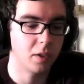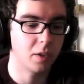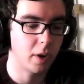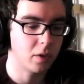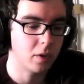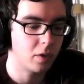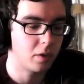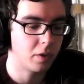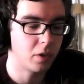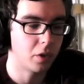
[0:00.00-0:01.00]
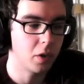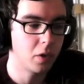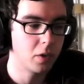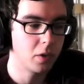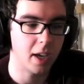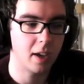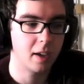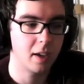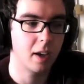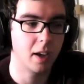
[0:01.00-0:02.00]
when you're not using
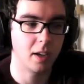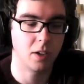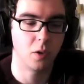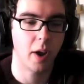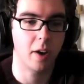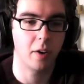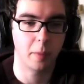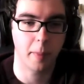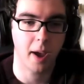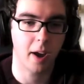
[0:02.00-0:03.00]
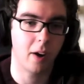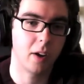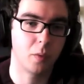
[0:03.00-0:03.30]
it and you're out and about,